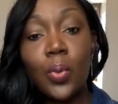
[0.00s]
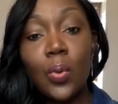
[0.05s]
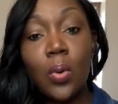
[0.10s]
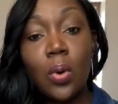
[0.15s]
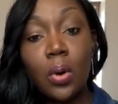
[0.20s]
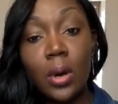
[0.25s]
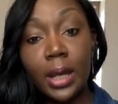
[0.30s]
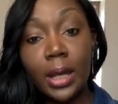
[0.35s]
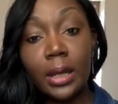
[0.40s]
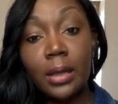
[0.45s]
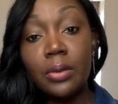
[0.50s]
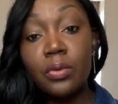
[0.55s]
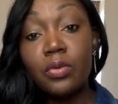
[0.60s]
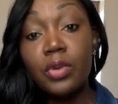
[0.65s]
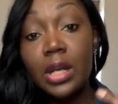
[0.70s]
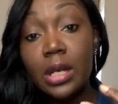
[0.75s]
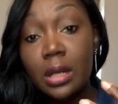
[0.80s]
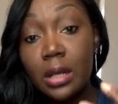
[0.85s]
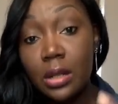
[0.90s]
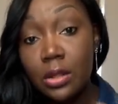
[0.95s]
work and
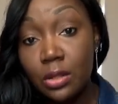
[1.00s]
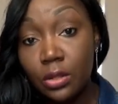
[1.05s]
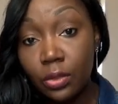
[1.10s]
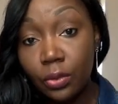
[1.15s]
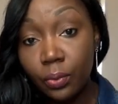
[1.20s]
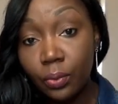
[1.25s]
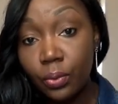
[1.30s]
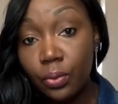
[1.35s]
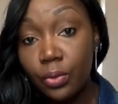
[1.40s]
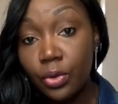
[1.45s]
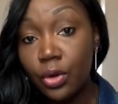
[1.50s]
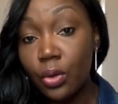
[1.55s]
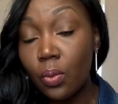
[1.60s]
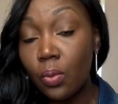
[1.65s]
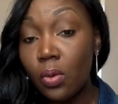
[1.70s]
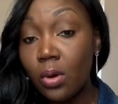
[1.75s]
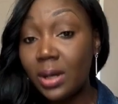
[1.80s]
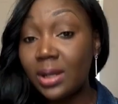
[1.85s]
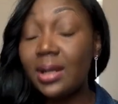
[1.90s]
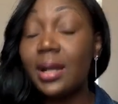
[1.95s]
reading through your
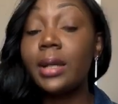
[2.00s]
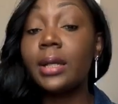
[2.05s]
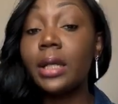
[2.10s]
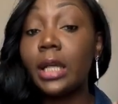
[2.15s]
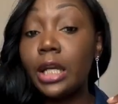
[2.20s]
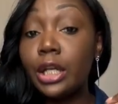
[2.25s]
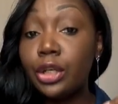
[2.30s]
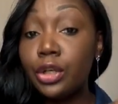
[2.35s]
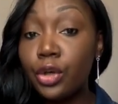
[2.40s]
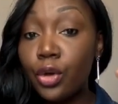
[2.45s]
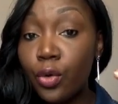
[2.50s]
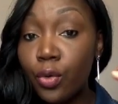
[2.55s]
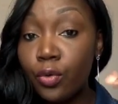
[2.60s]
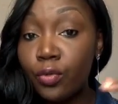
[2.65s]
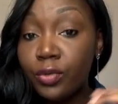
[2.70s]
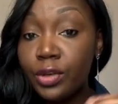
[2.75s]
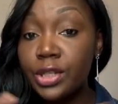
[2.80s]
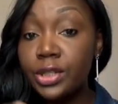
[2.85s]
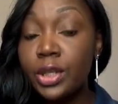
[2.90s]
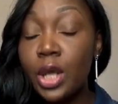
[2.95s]
work like a
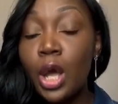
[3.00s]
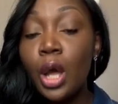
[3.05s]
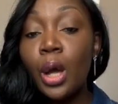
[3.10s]
novice